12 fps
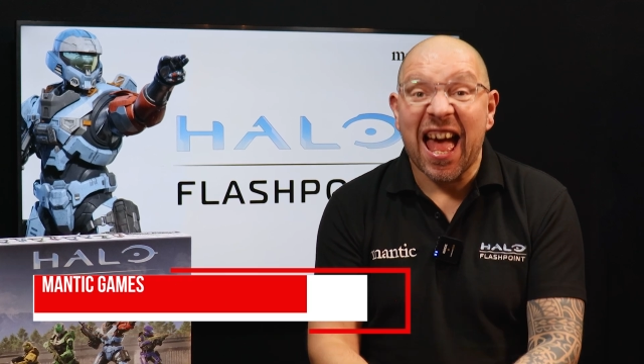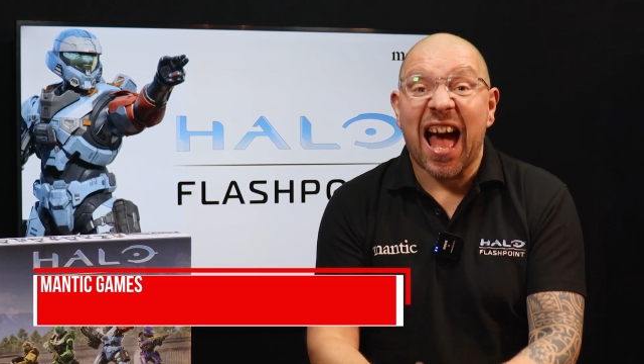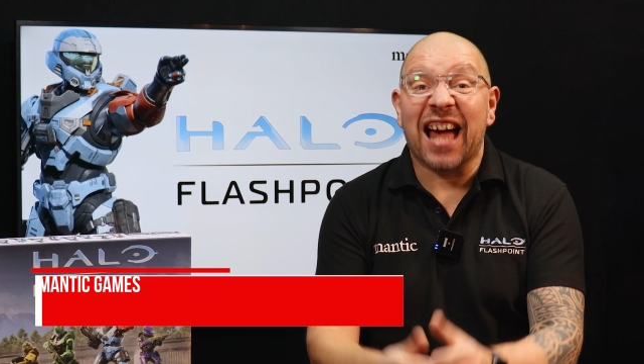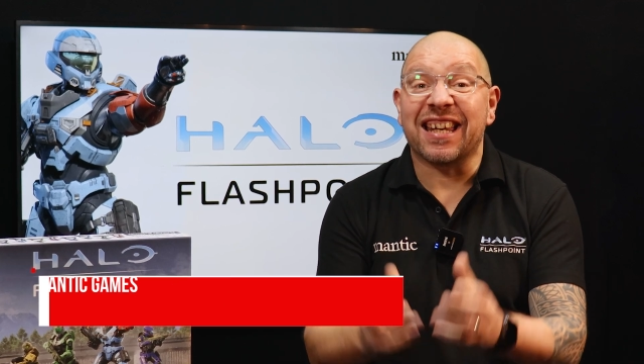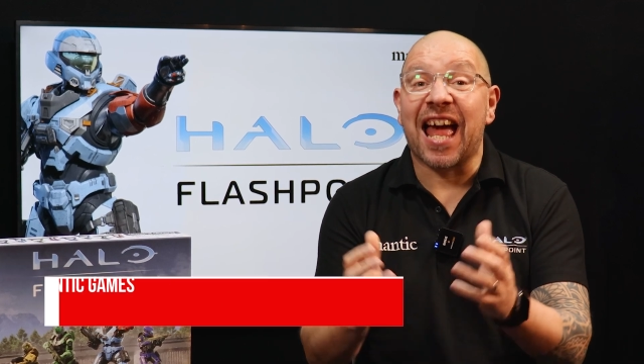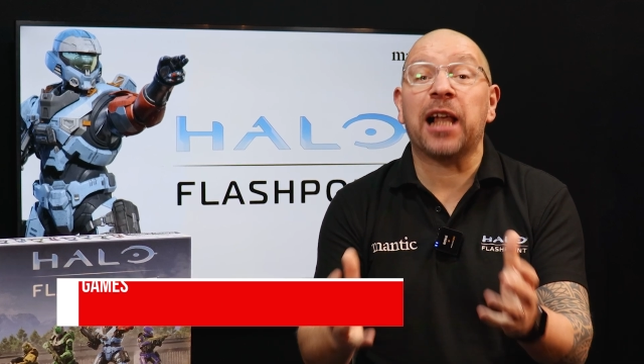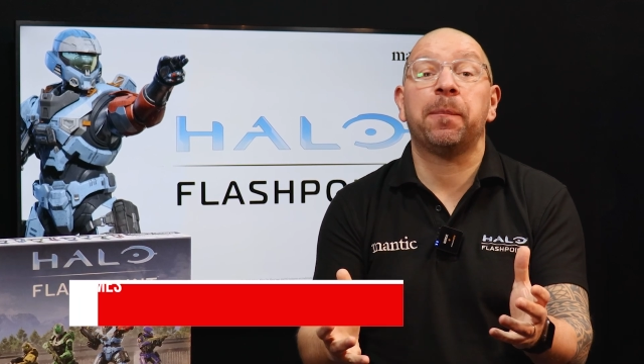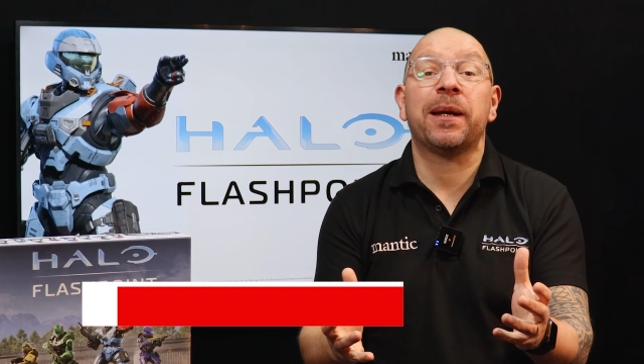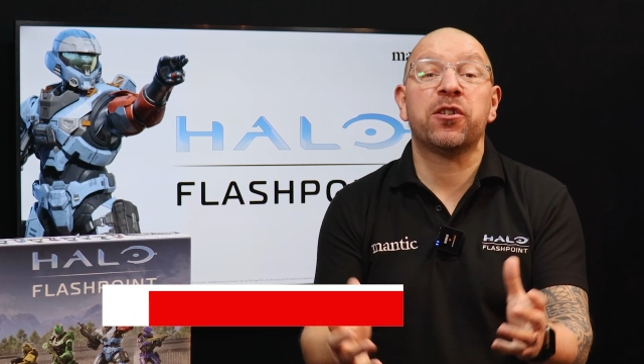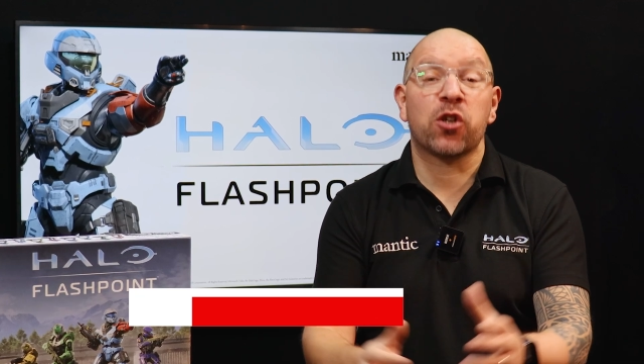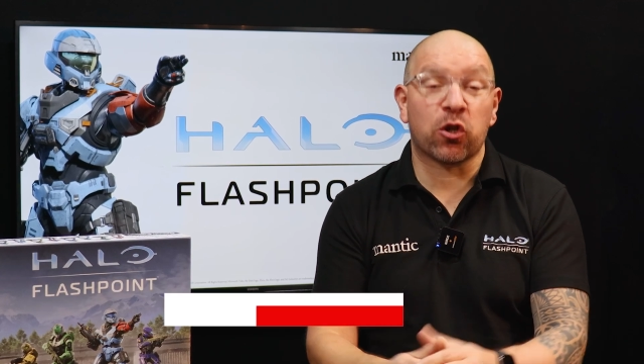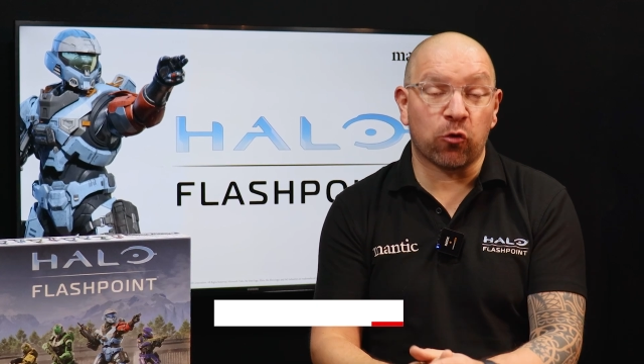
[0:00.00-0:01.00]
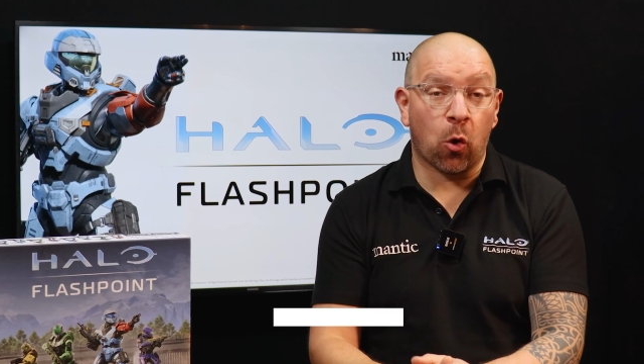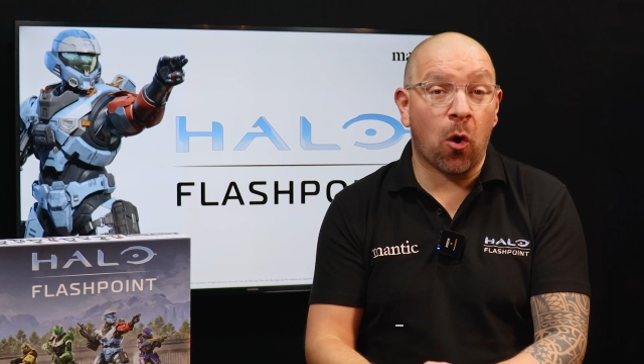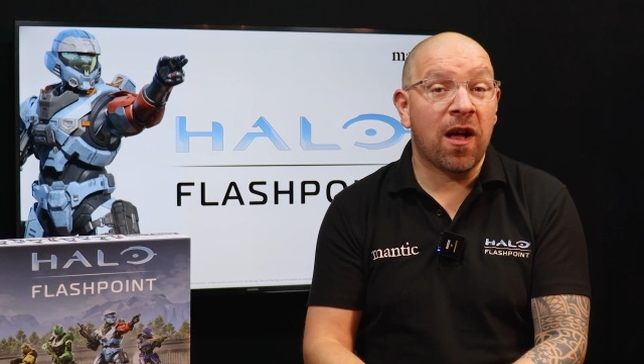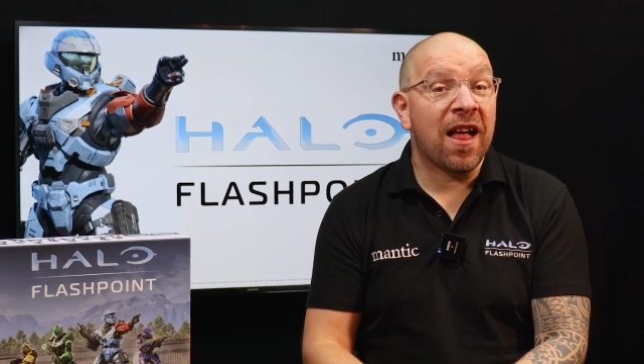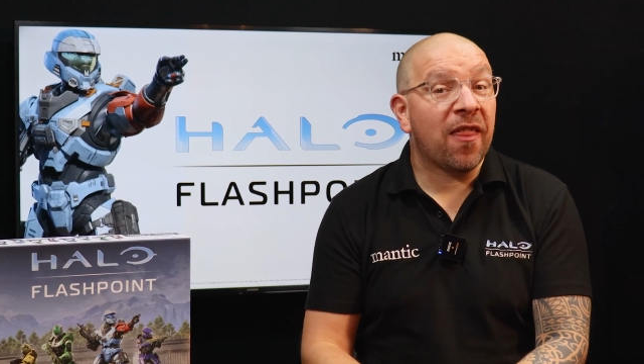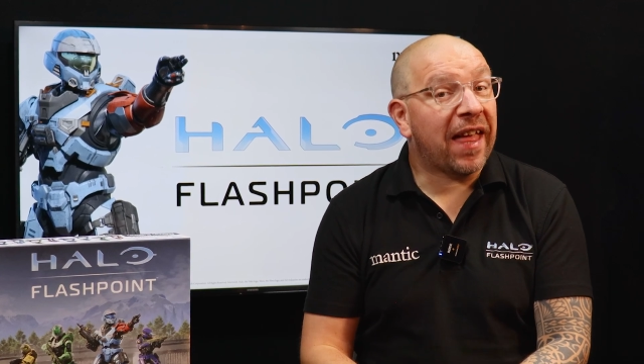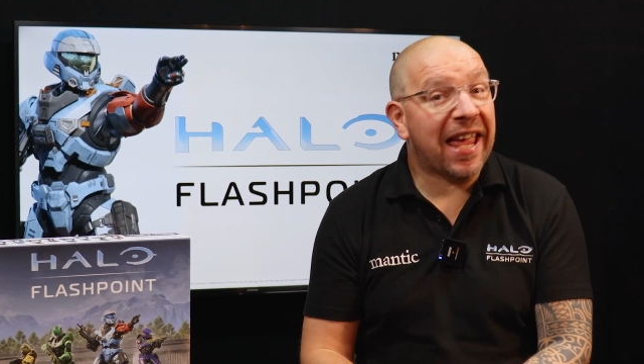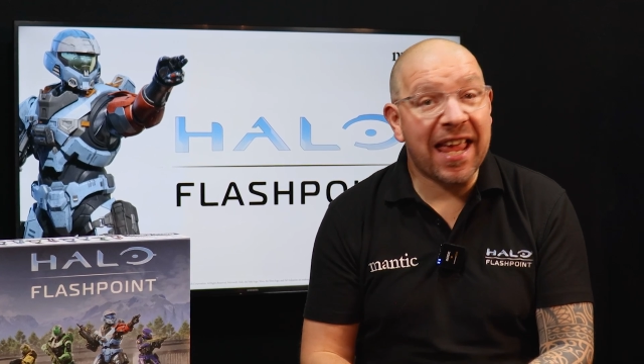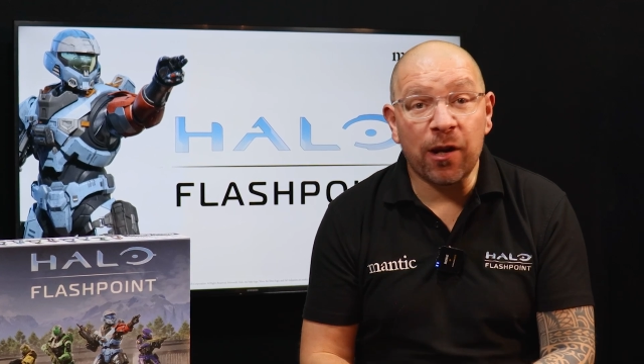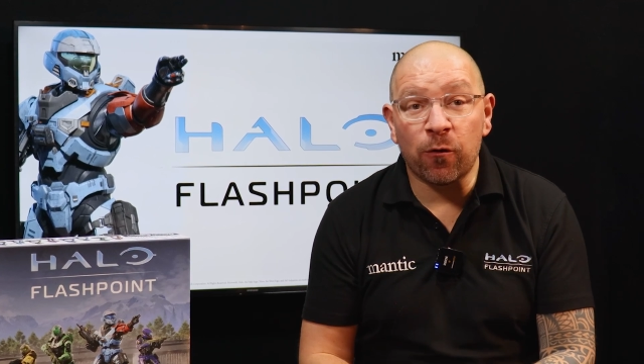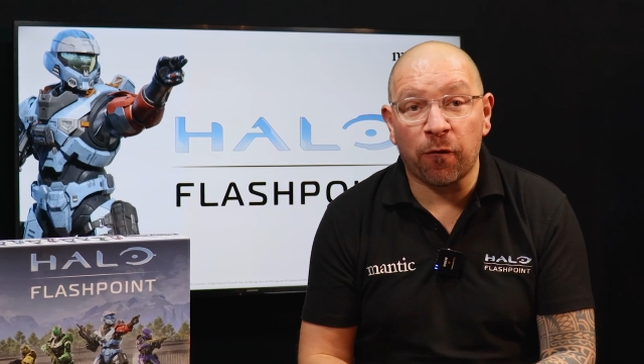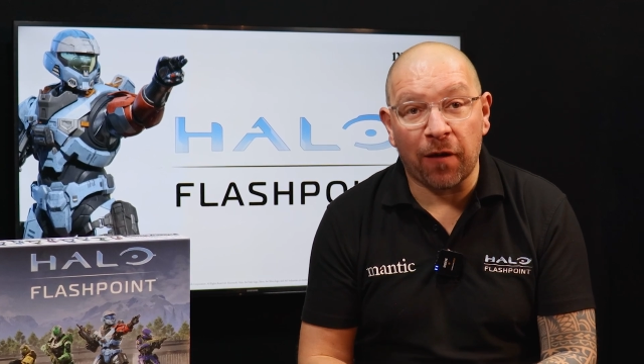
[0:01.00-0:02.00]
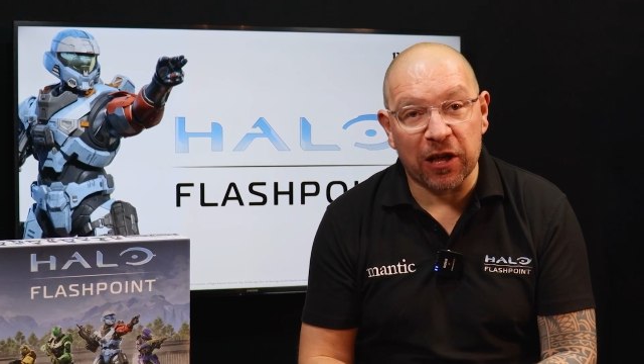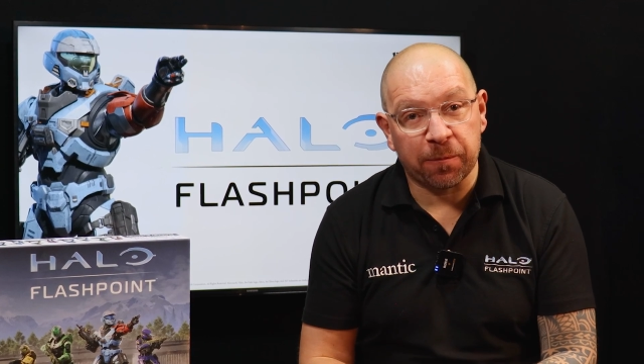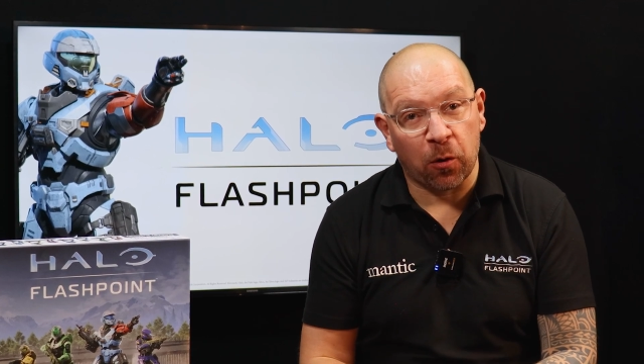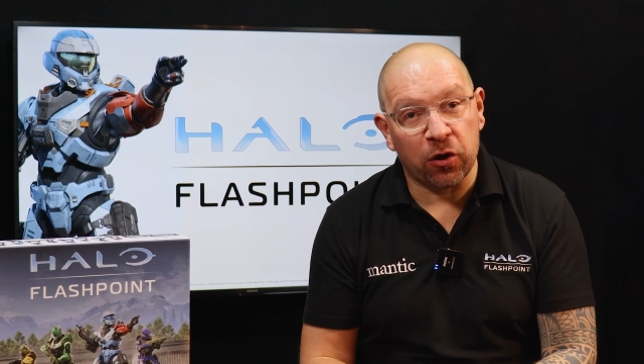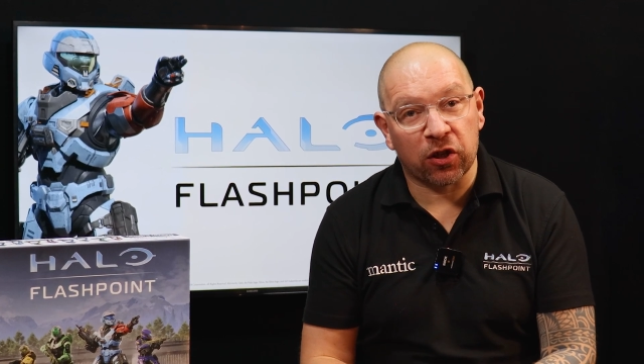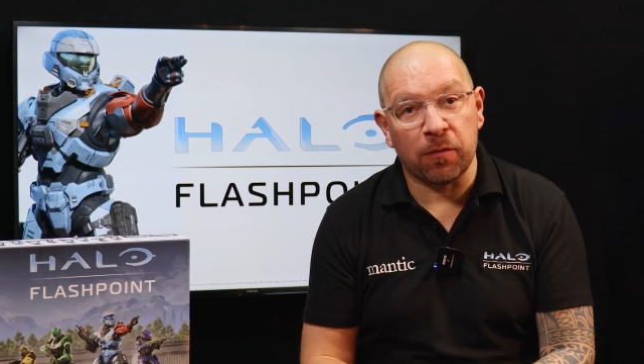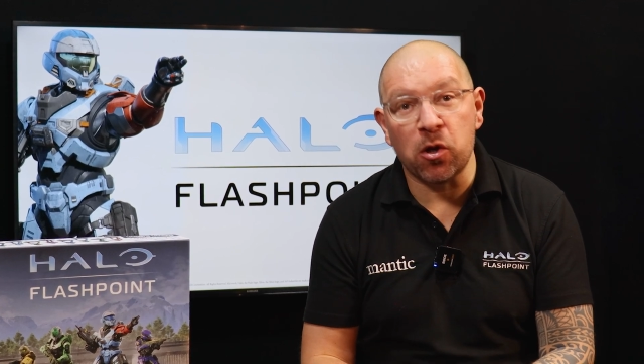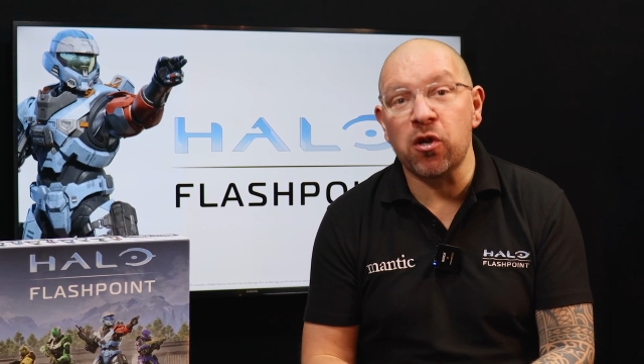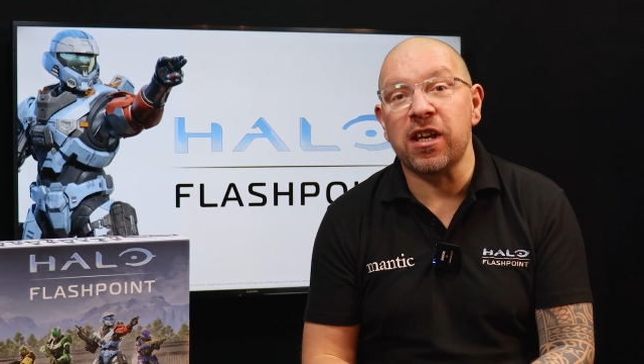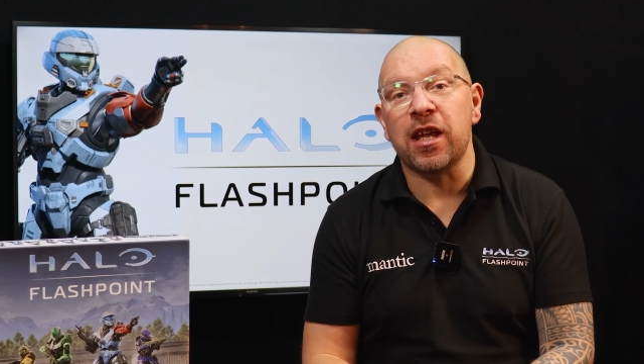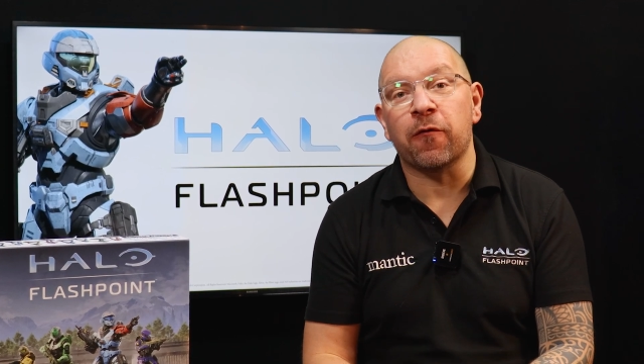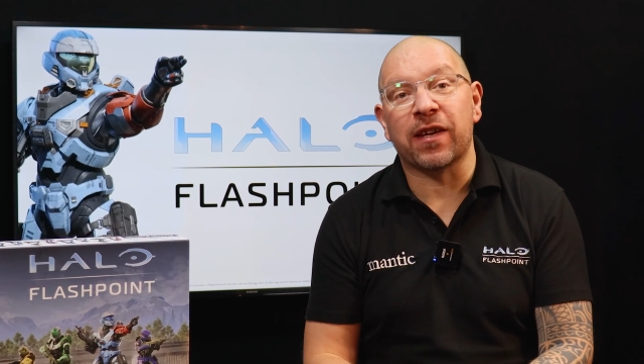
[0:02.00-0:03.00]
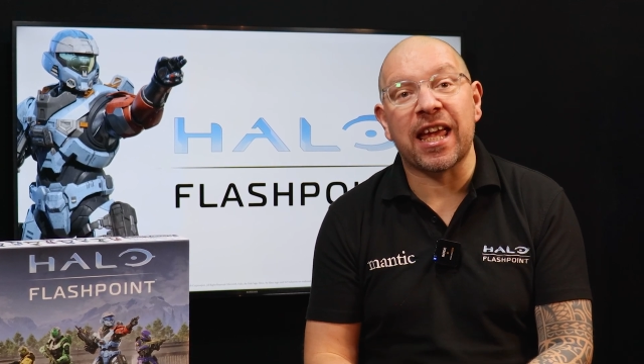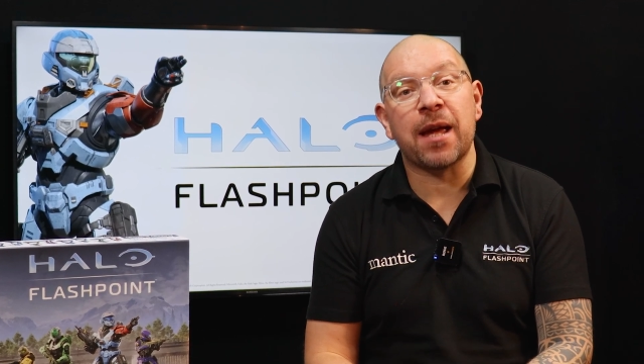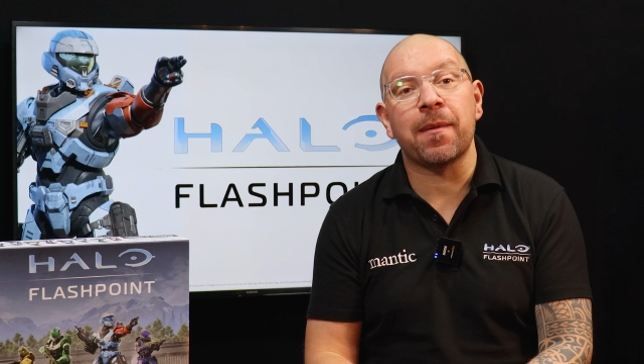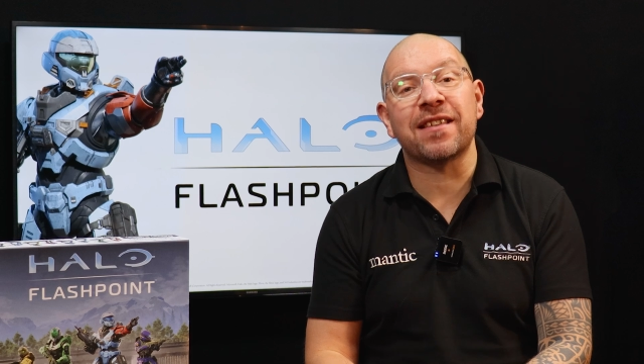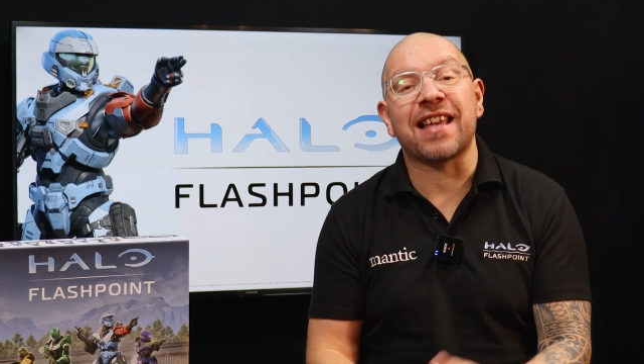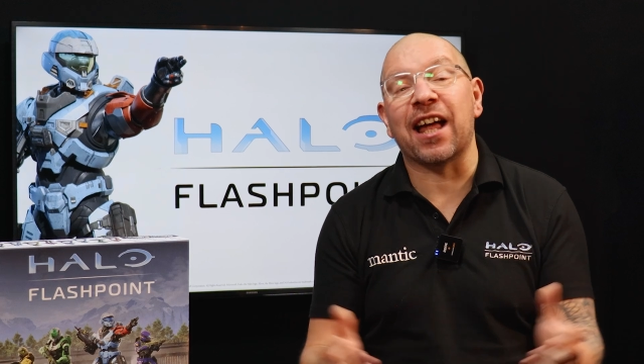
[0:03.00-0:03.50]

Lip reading: and helping to grow the Halo Flashpoint community of gamers